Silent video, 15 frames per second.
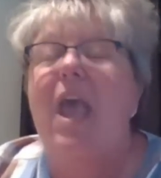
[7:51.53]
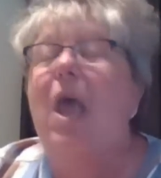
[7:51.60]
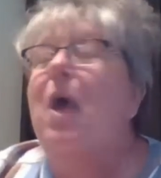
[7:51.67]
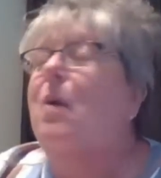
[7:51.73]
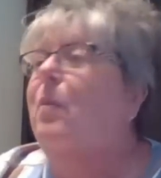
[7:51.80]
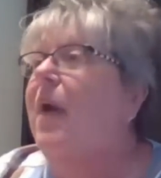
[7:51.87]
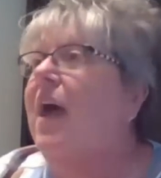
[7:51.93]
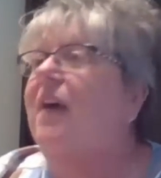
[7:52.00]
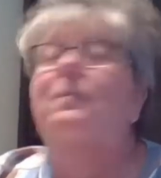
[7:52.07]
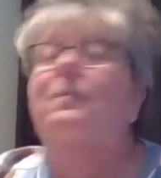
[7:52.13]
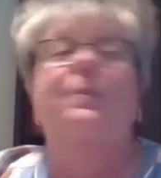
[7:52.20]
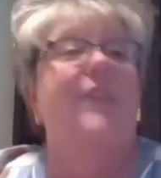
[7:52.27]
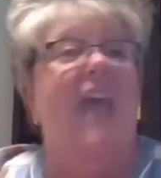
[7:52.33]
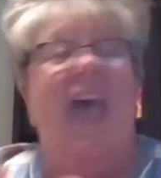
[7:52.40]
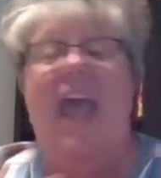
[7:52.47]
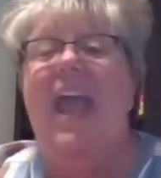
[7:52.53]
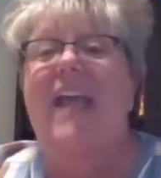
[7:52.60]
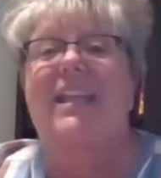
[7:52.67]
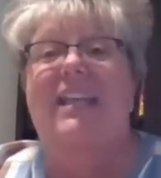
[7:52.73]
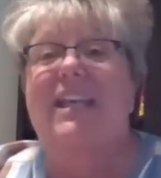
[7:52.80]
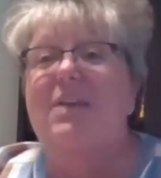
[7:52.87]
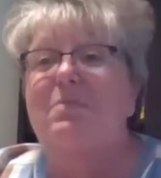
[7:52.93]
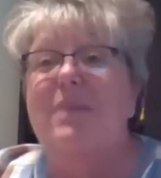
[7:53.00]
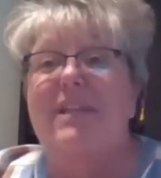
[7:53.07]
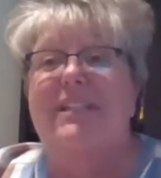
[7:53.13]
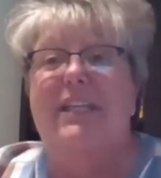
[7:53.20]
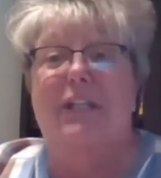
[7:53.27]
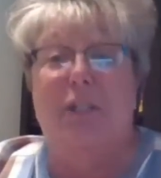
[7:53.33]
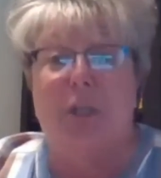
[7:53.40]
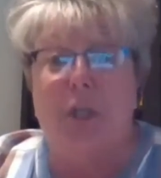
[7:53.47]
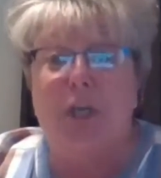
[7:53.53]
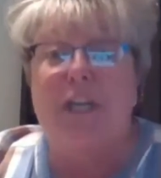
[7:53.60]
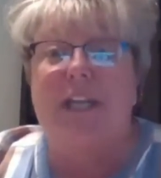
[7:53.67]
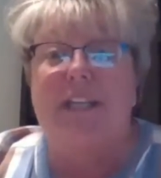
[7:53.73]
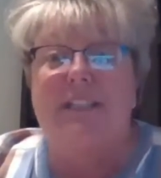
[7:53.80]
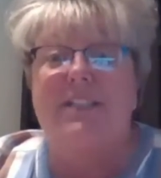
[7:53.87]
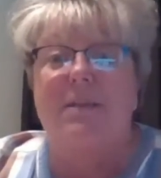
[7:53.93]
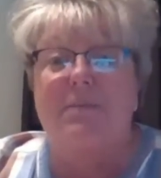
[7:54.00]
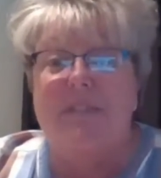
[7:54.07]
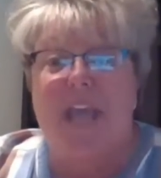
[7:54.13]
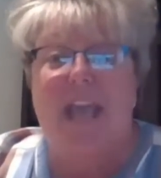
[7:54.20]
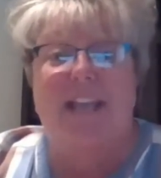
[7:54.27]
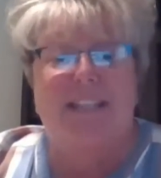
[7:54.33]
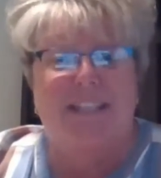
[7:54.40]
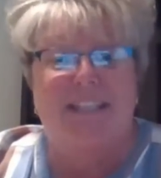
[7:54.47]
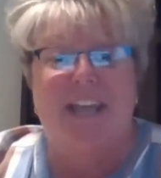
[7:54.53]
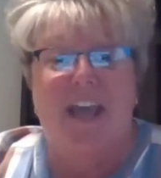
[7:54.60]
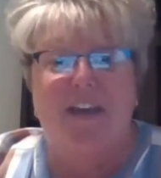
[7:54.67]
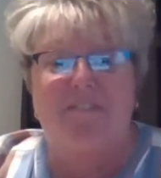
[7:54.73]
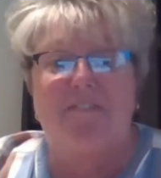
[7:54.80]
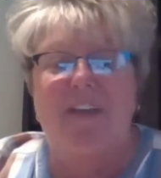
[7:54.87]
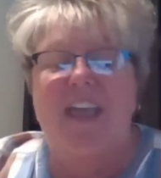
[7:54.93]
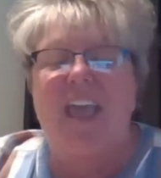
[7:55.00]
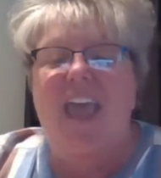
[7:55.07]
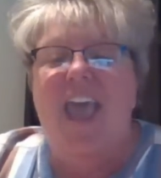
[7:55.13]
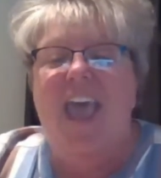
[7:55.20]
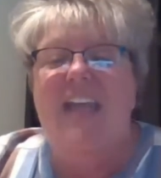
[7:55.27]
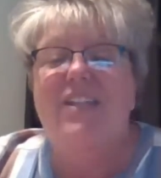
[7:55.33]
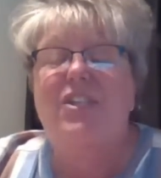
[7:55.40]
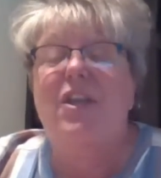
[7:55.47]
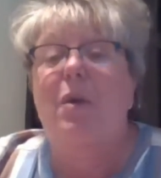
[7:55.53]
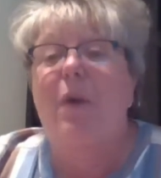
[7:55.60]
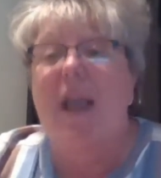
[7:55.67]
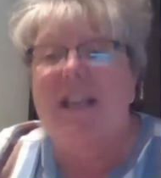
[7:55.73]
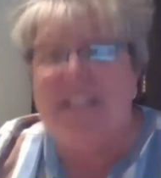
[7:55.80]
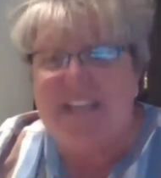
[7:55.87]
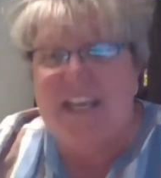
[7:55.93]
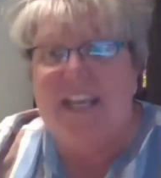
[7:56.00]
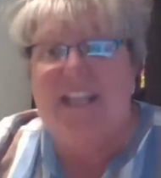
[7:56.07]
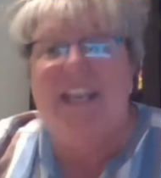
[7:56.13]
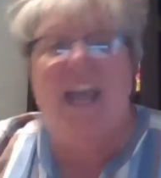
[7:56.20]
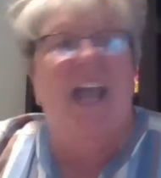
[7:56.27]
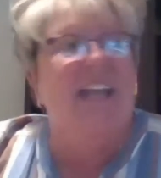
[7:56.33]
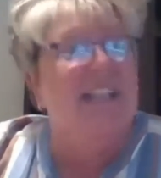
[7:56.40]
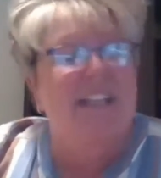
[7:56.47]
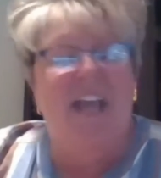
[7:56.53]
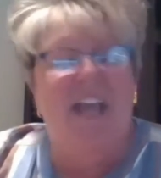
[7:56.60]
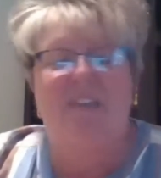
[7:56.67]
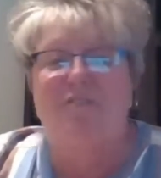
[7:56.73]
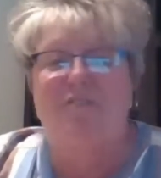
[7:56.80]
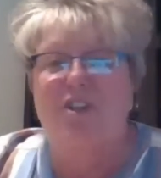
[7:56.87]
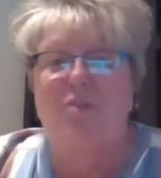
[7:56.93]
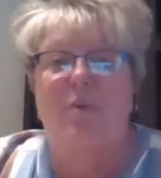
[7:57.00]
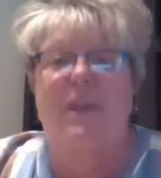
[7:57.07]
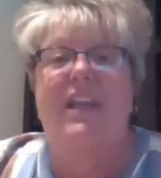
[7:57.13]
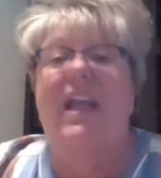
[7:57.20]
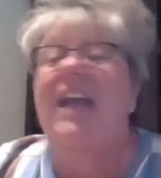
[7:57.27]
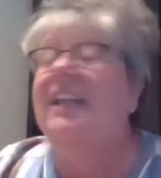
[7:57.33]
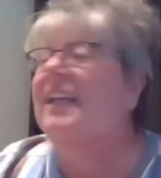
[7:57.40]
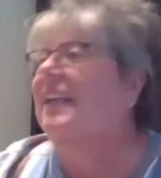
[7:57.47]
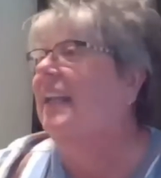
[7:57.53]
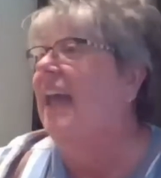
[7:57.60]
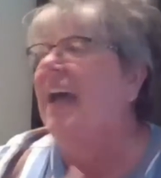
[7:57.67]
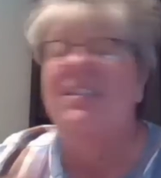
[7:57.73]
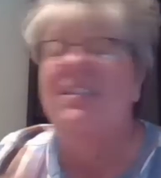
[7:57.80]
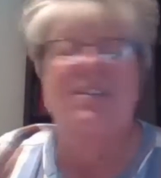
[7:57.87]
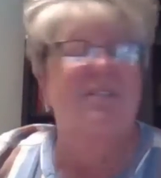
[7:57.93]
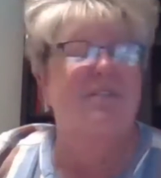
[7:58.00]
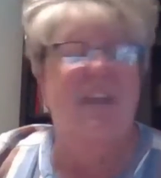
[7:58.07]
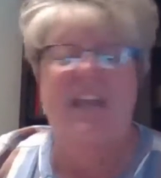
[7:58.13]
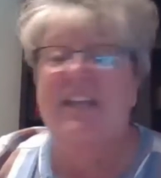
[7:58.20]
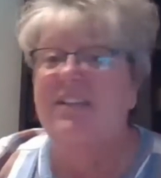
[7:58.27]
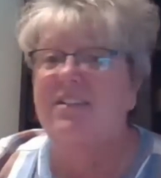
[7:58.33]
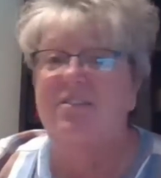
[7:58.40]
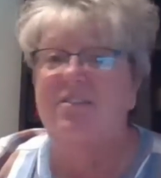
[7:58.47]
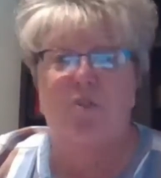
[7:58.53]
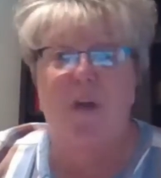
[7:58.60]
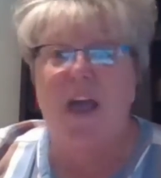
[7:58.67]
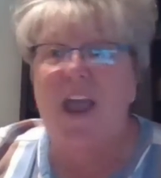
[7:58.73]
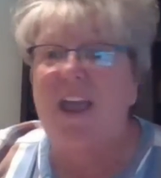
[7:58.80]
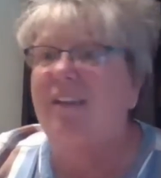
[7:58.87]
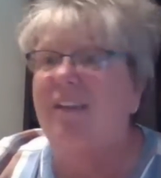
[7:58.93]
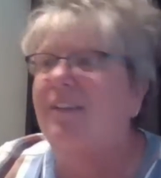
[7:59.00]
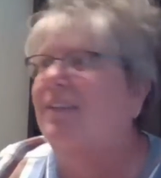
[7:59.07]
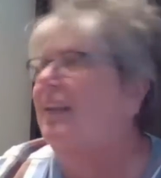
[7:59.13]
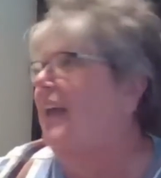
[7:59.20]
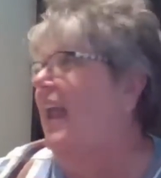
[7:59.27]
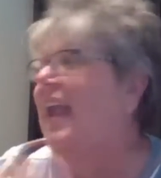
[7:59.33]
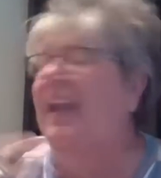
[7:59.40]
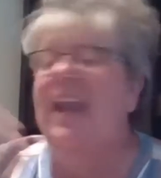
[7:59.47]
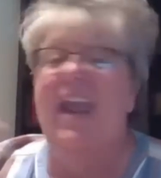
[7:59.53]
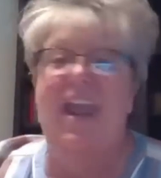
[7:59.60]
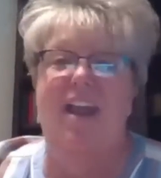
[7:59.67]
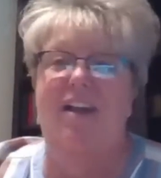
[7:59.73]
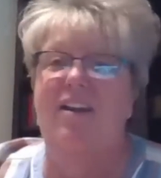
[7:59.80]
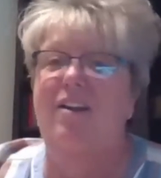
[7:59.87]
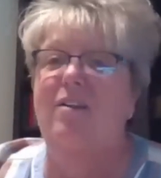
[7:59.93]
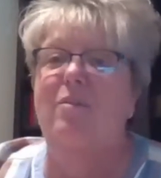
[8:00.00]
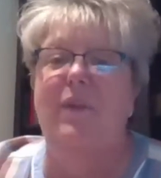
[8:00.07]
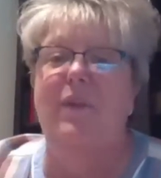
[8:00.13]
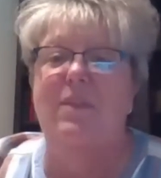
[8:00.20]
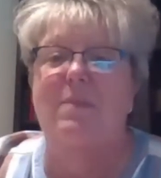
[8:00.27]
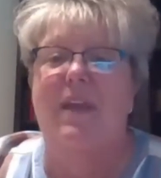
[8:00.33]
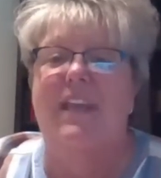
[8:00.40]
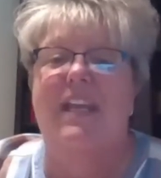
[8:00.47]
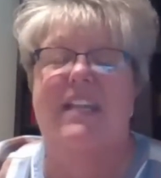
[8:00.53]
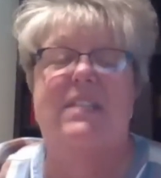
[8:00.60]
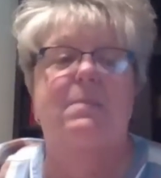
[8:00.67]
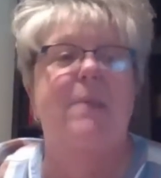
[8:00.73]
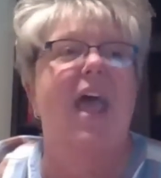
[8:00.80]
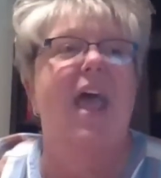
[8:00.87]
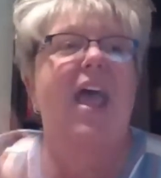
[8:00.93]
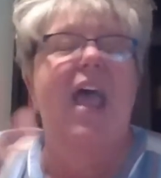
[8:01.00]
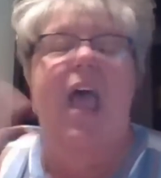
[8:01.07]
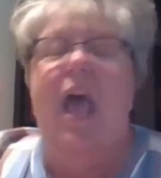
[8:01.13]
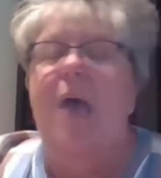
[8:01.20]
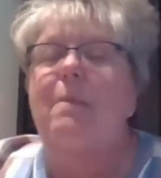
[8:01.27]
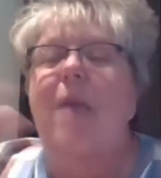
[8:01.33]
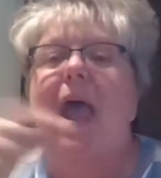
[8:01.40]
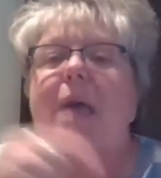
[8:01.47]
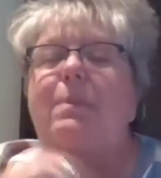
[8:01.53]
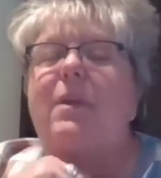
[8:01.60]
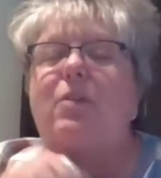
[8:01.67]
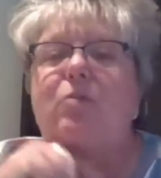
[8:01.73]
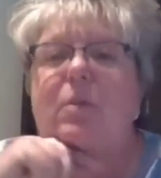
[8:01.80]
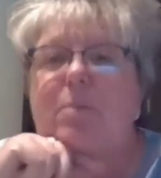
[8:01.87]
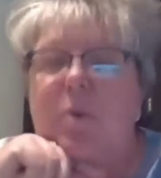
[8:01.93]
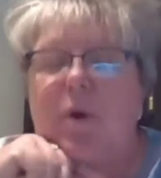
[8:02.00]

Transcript: Well, I had to get busy learning some tech stuff. And so I did that first week. I did lots of trial and error with my kids, but I'm happy to report